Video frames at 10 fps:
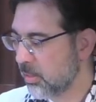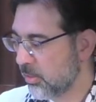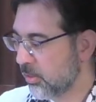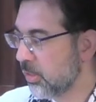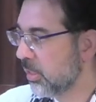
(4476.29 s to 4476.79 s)

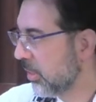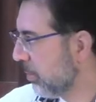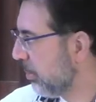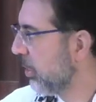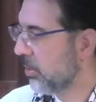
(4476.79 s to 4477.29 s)
30-day
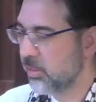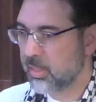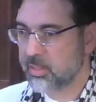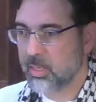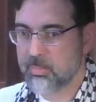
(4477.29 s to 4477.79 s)
period
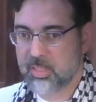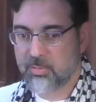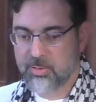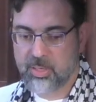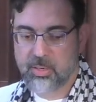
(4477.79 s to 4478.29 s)
that comes
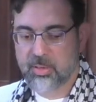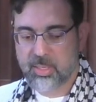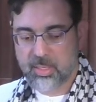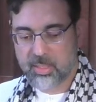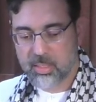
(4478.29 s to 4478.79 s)
every year,
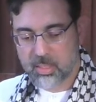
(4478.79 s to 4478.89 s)
he